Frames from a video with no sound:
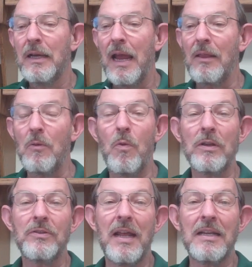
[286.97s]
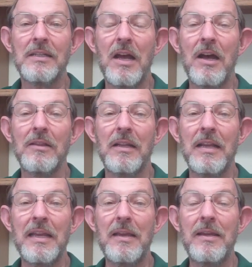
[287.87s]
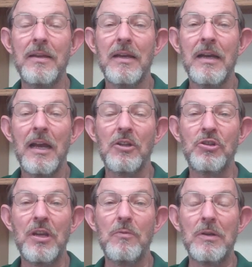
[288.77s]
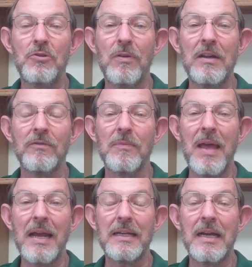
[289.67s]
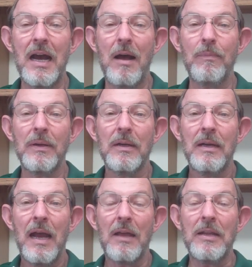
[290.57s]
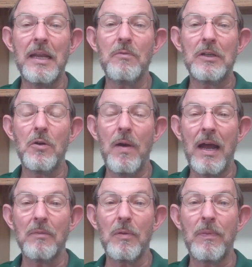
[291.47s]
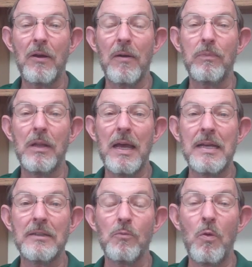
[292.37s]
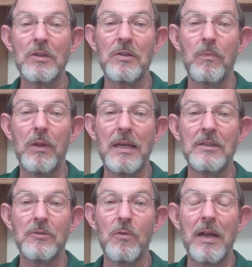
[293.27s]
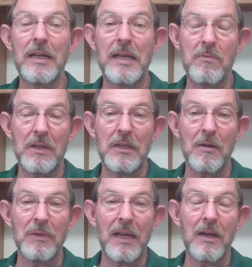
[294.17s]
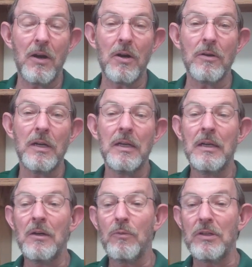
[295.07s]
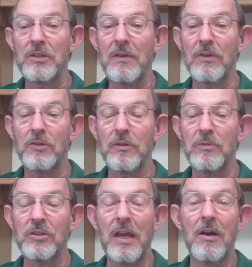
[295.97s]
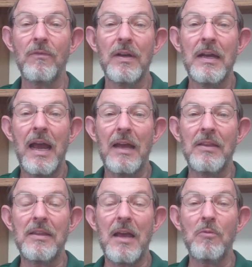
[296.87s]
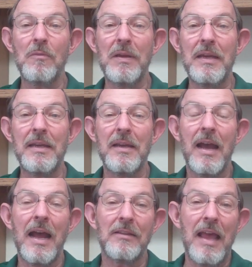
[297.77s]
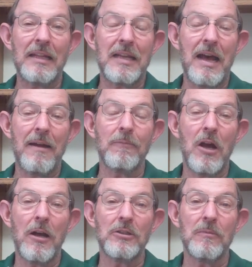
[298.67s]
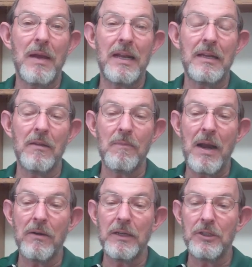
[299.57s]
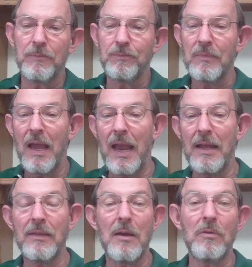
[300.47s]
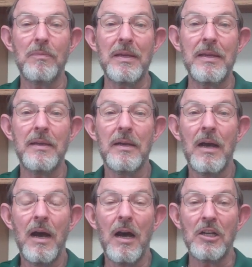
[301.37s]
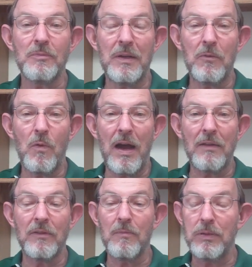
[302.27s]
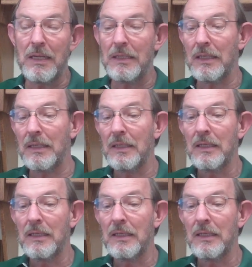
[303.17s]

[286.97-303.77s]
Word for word: And then once that is done, then he and she would drink from that cup, and then he would go out and prepare a place. And once the place is ready, he would come get her, receive her to himself, and then they would be at that time consummating the marriage, and they would be husband and wife completely.